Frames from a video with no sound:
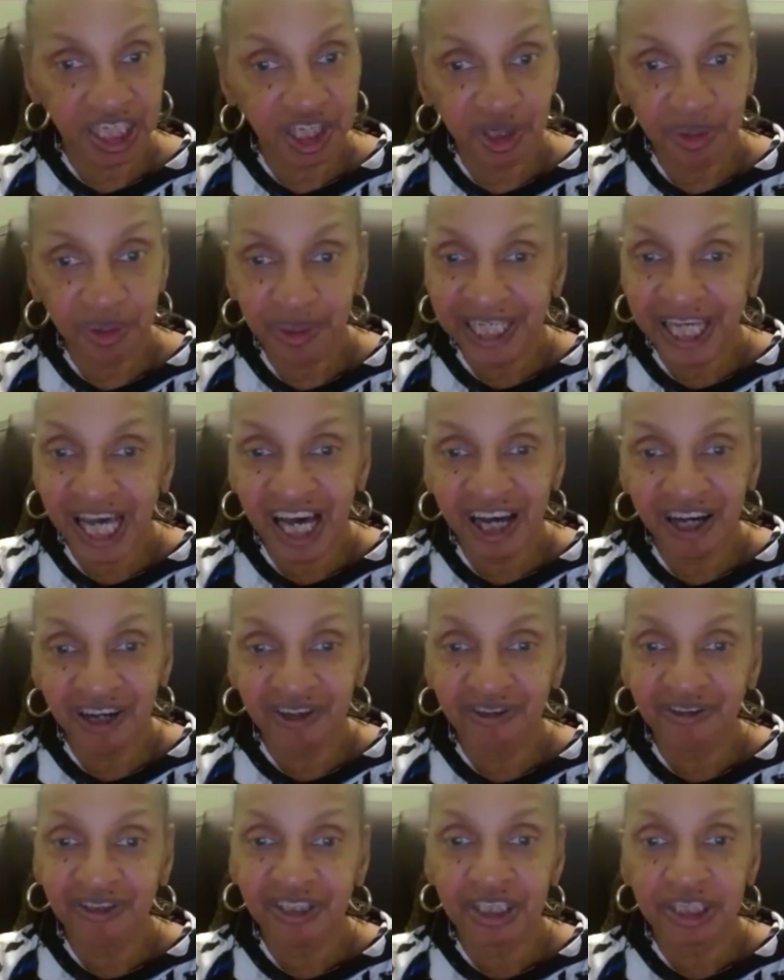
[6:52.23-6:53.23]
"Here we
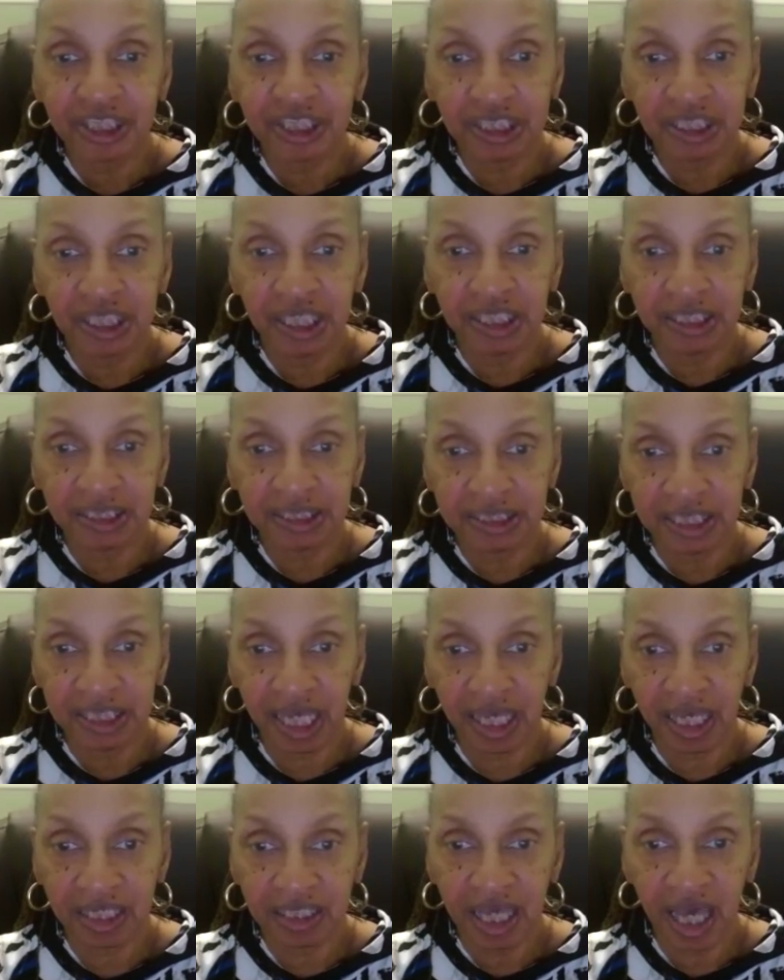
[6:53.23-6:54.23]
go," he
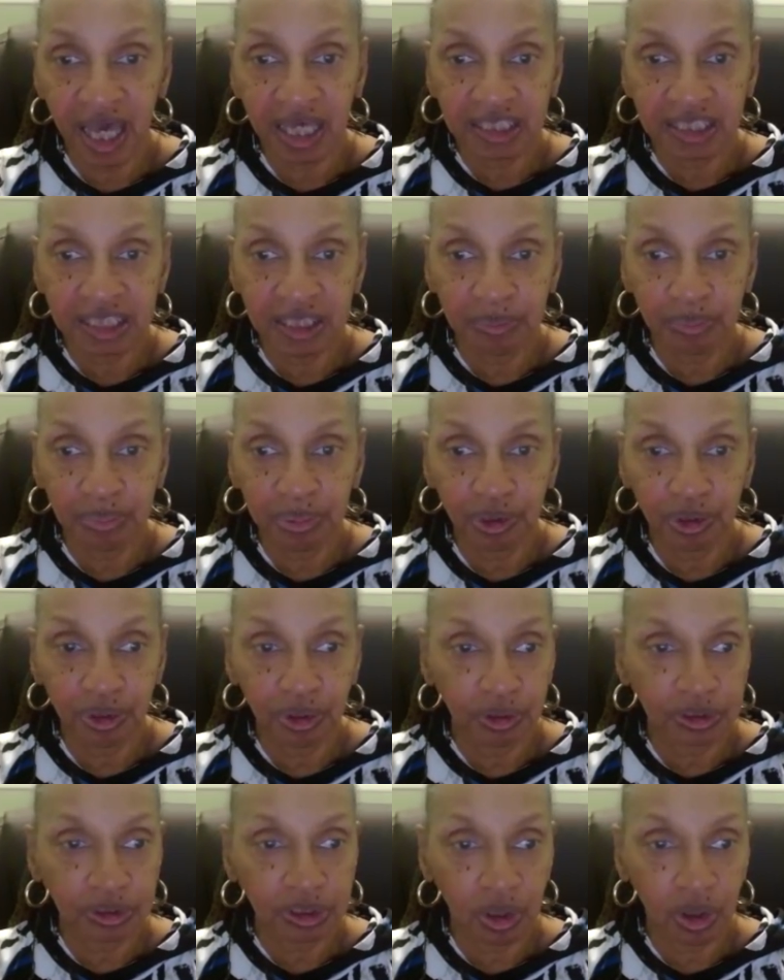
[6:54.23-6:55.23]
said as he
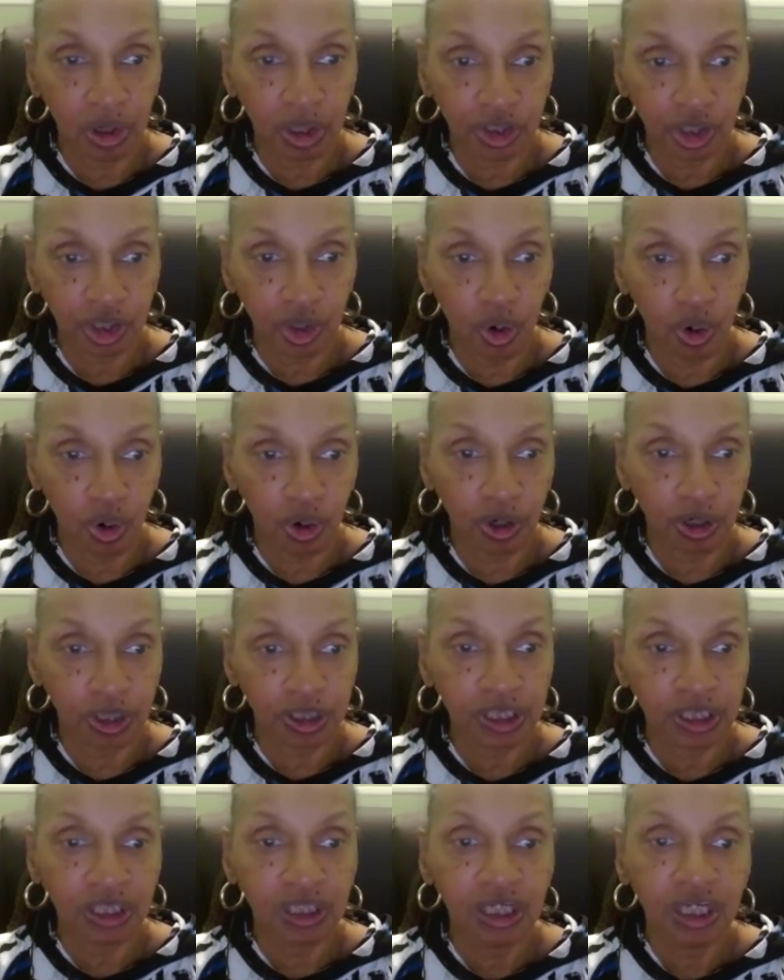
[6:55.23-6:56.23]
pulled on the
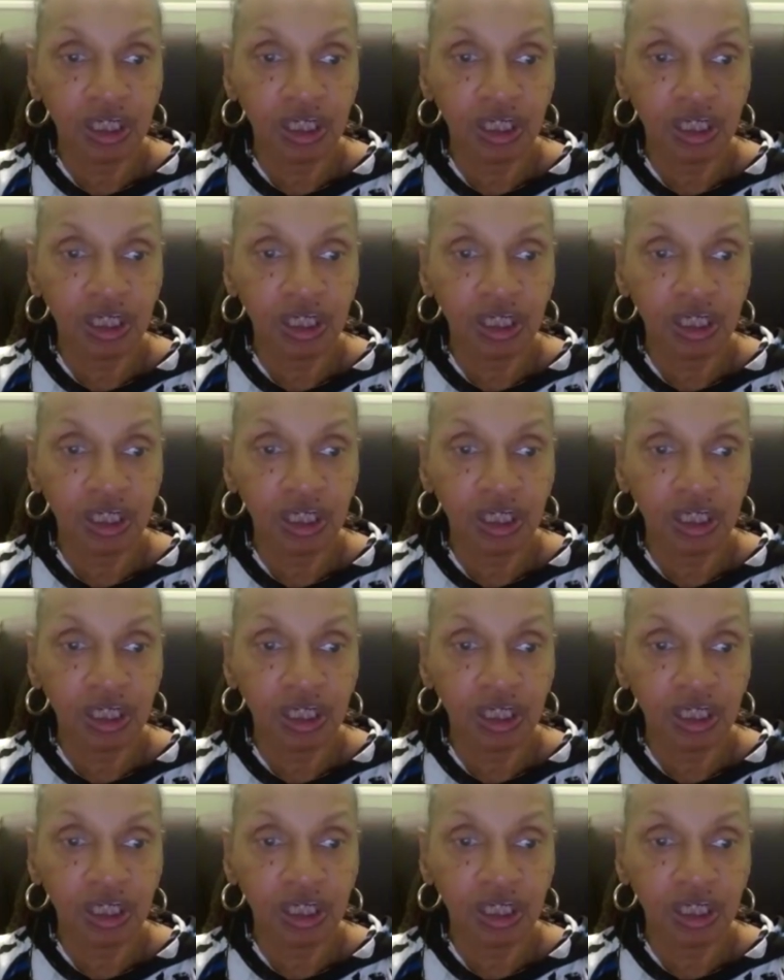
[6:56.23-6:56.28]
cord.